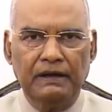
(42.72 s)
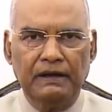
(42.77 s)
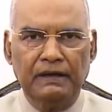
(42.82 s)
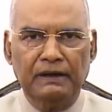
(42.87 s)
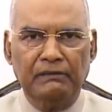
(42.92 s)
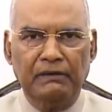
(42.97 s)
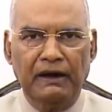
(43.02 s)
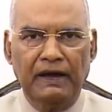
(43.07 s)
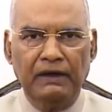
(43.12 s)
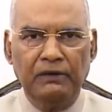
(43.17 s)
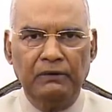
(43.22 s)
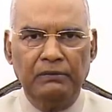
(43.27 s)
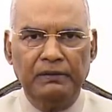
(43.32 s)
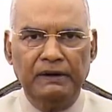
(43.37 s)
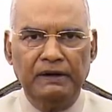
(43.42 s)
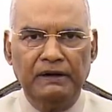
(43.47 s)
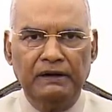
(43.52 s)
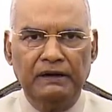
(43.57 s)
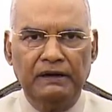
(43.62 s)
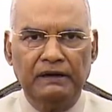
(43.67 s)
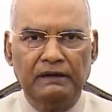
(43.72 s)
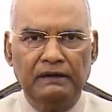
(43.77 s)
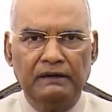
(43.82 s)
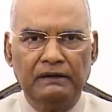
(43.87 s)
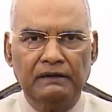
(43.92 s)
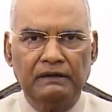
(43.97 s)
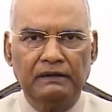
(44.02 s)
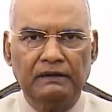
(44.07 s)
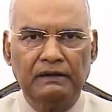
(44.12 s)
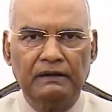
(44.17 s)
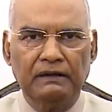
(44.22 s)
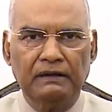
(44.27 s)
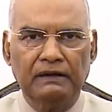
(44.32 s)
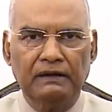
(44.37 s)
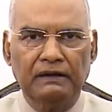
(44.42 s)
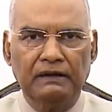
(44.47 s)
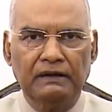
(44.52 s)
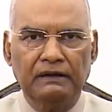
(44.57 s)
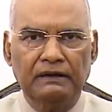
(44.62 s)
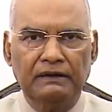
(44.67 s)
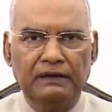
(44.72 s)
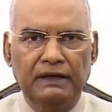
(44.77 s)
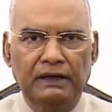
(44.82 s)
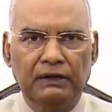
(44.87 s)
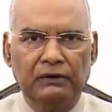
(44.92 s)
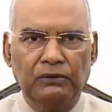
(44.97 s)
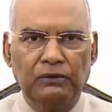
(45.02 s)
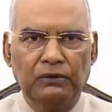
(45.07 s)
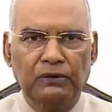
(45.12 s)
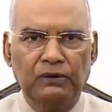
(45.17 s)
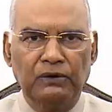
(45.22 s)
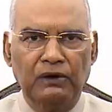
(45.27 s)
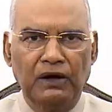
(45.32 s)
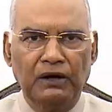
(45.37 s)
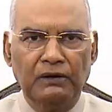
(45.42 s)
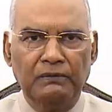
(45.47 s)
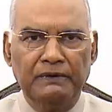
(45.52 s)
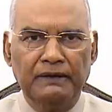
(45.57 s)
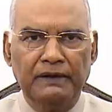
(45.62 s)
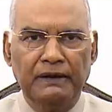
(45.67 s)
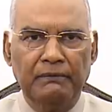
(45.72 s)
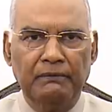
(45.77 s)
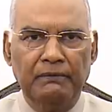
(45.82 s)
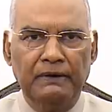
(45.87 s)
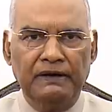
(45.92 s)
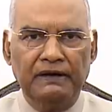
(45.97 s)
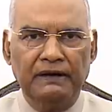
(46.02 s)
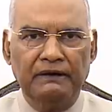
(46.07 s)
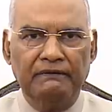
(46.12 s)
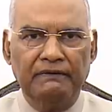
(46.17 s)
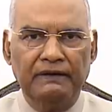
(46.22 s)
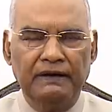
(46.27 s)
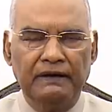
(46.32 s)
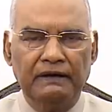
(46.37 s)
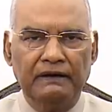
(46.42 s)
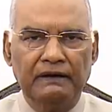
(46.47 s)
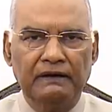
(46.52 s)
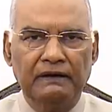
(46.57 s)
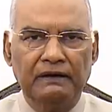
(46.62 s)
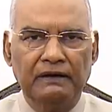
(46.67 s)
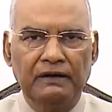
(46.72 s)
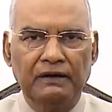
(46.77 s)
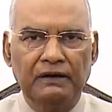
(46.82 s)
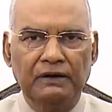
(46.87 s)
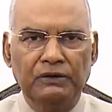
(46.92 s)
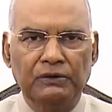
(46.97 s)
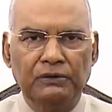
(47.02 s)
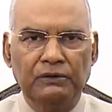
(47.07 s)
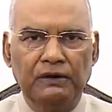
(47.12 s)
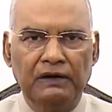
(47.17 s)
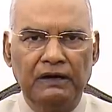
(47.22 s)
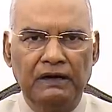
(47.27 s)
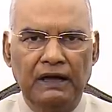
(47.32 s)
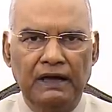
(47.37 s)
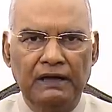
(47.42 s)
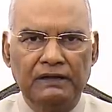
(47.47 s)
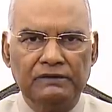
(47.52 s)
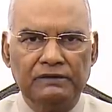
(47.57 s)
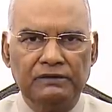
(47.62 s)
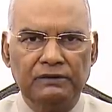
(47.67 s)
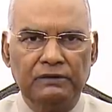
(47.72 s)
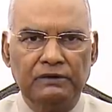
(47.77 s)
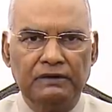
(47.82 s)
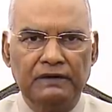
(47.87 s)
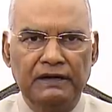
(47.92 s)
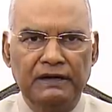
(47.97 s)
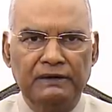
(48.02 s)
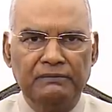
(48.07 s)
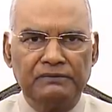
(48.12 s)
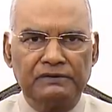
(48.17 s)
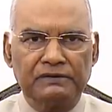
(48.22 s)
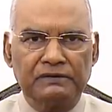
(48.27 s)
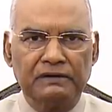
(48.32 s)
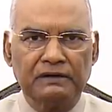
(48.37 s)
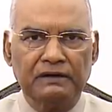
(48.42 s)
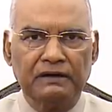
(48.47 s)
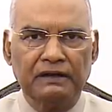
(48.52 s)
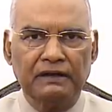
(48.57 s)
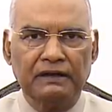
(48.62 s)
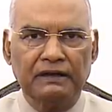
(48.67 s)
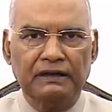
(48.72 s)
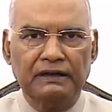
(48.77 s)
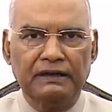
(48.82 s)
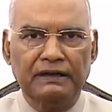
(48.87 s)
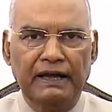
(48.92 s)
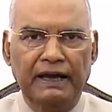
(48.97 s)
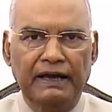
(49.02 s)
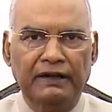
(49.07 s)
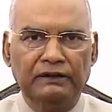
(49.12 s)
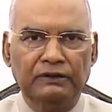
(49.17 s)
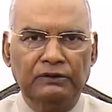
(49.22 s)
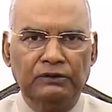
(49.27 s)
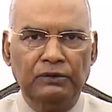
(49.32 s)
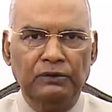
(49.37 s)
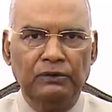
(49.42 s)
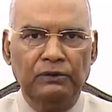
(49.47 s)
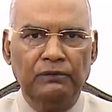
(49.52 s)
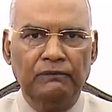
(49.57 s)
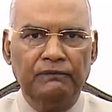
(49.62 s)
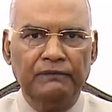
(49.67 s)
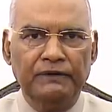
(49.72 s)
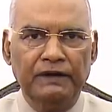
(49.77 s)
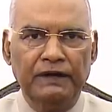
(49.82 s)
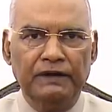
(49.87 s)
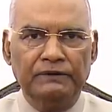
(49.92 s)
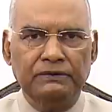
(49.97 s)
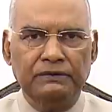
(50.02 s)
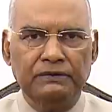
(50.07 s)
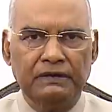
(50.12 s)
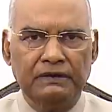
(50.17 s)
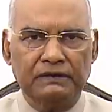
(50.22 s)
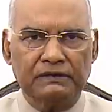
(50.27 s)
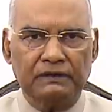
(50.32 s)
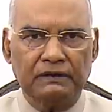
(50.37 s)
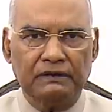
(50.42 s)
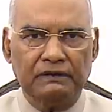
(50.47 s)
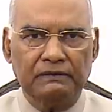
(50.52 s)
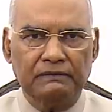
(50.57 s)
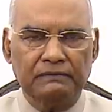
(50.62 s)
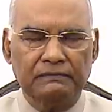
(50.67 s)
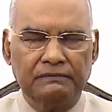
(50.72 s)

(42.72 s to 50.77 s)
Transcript: In my opinion, there could not be a better way to realize your dreams than through education.